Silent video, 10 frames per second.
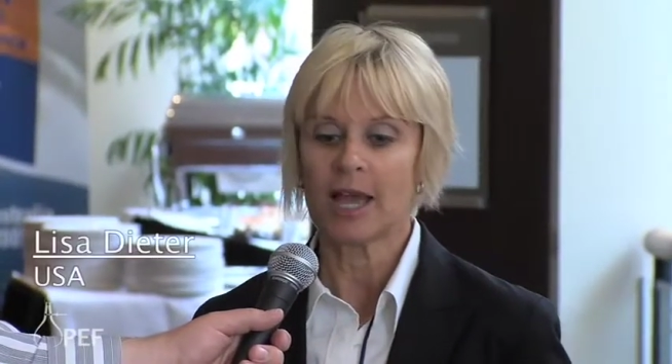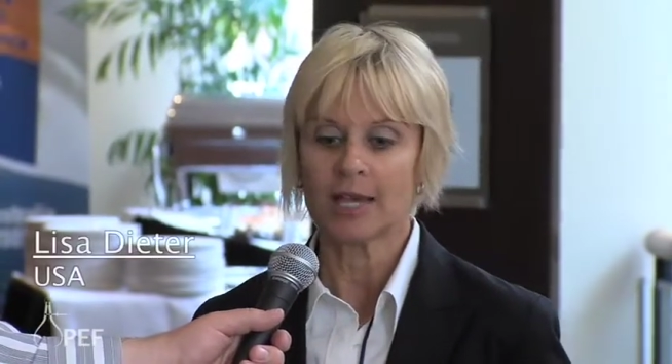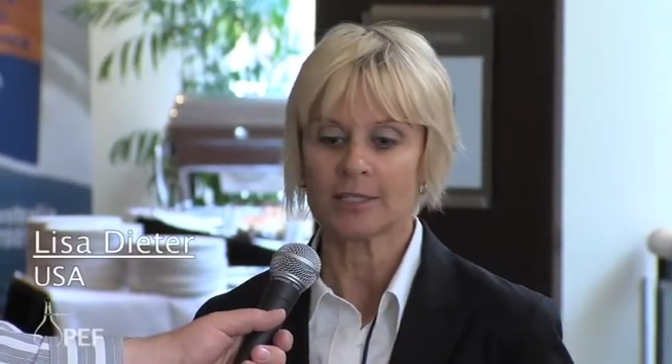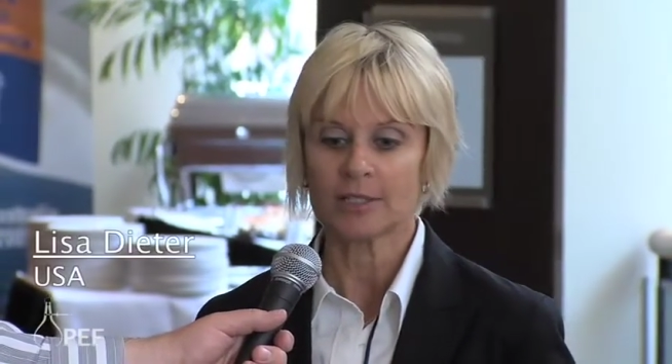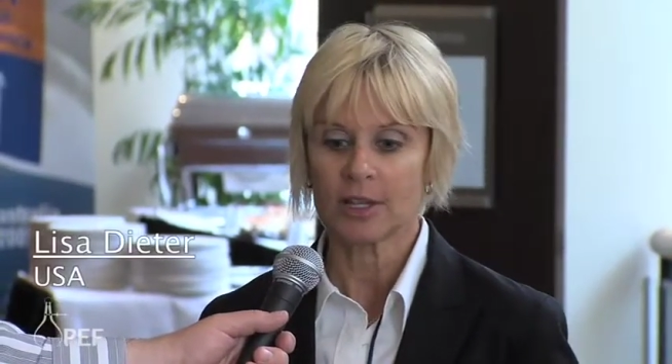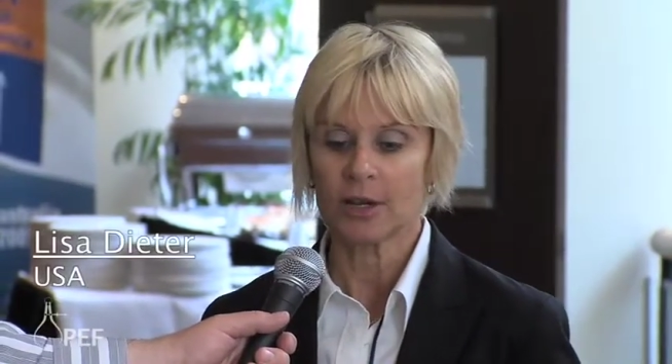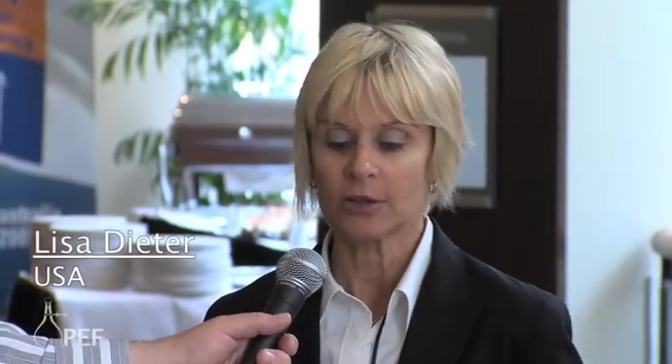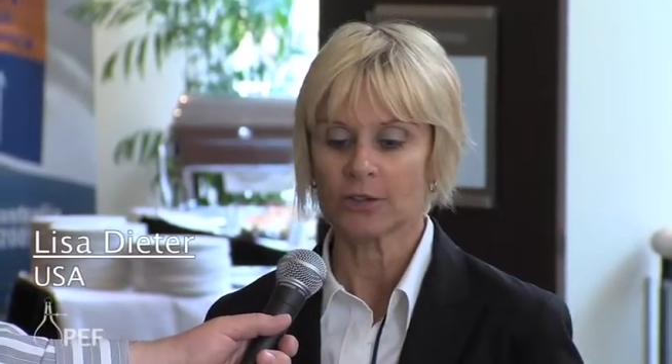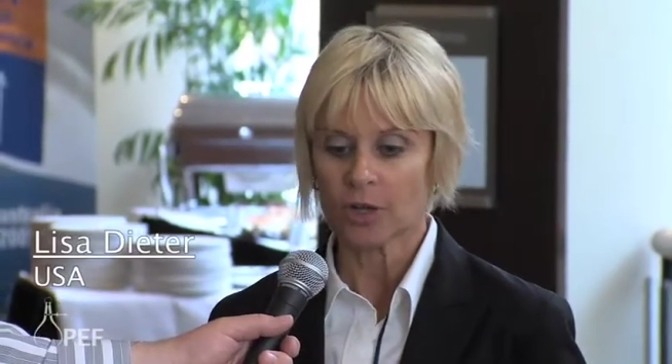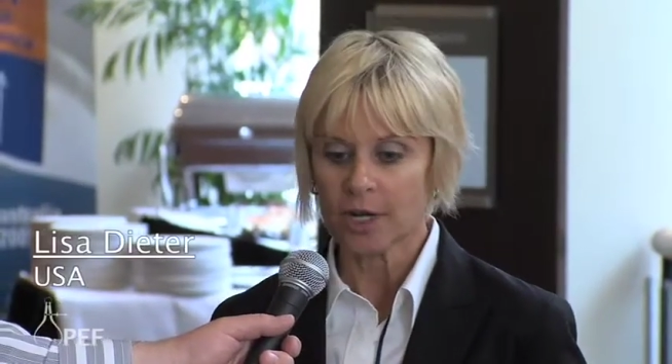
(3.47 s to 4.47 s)
as
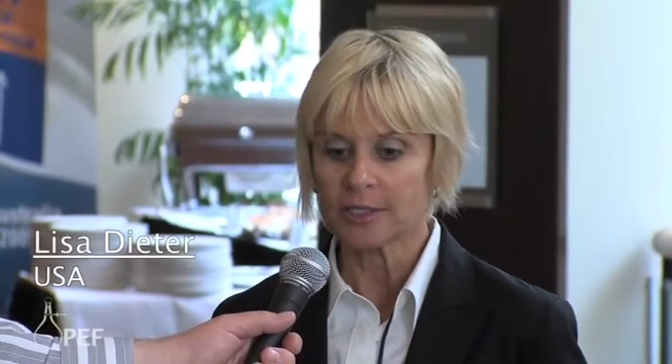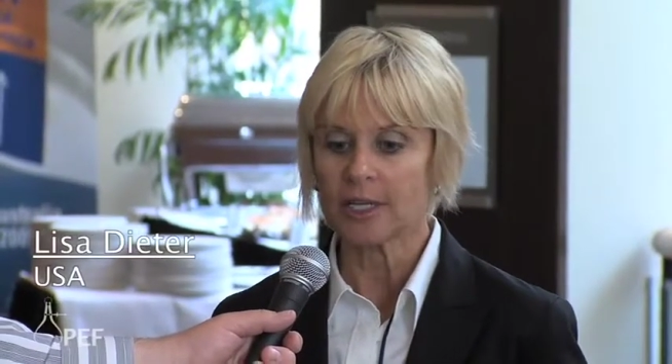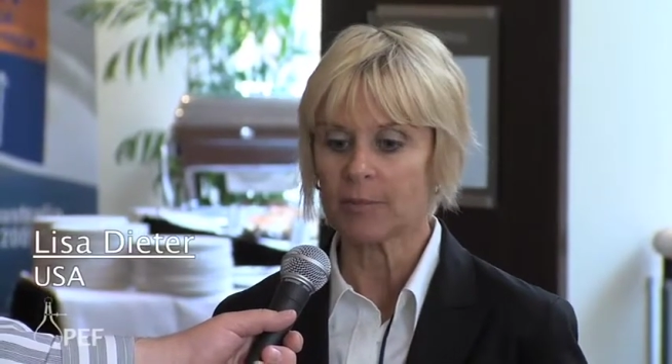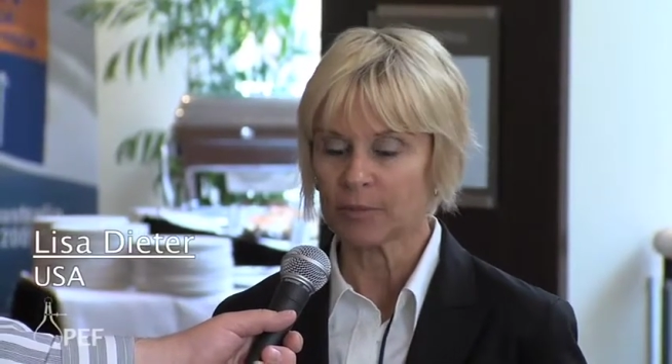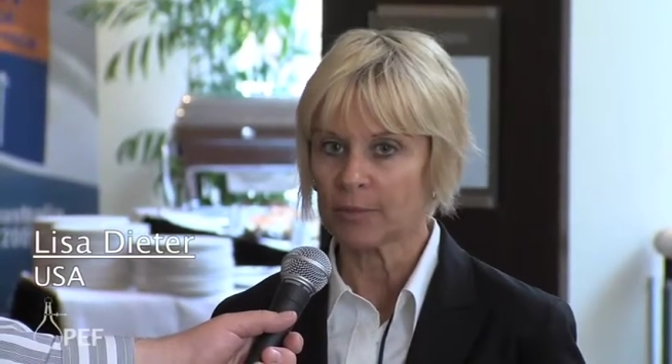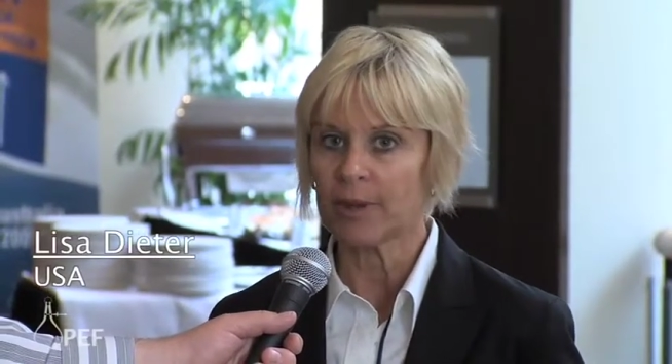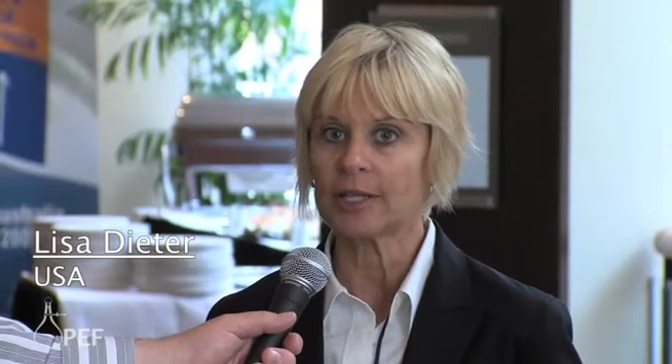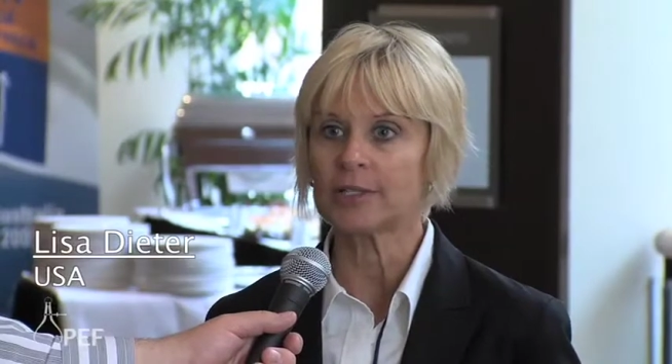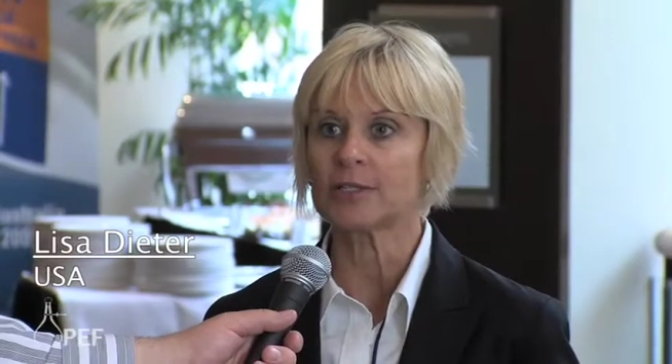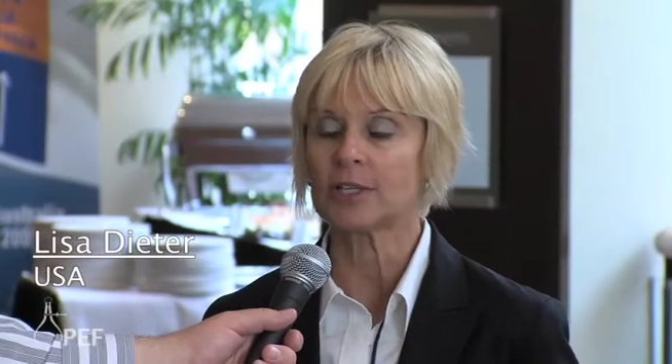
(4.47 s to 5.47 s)
they're trying to
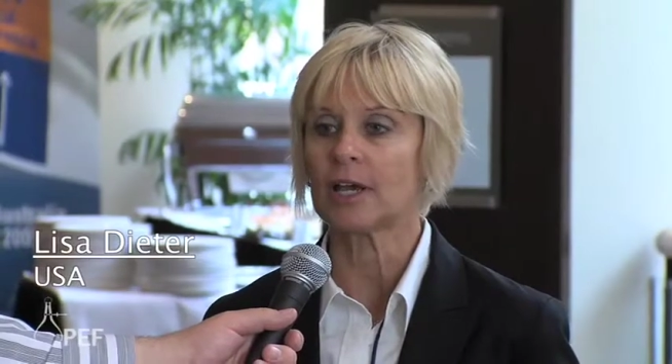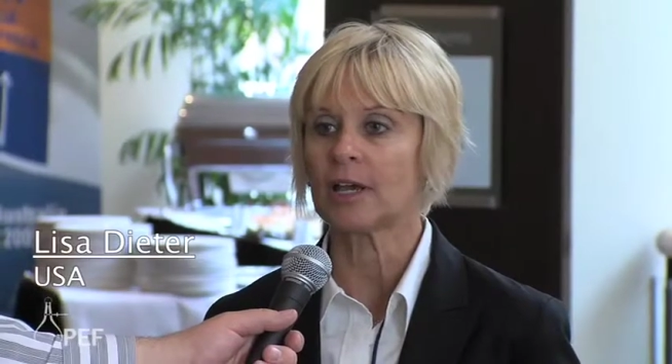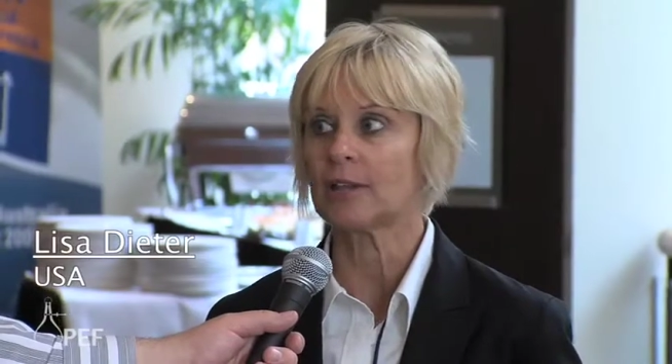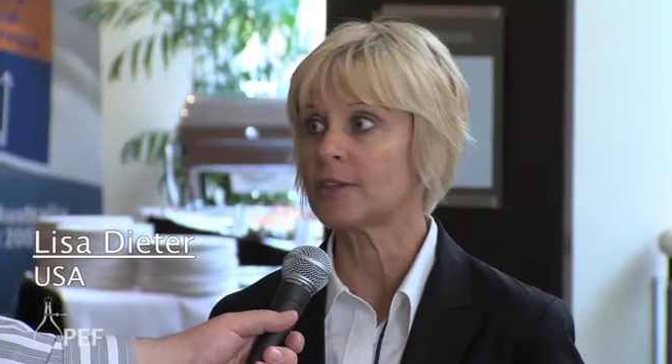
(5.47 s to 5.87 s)
implement uh,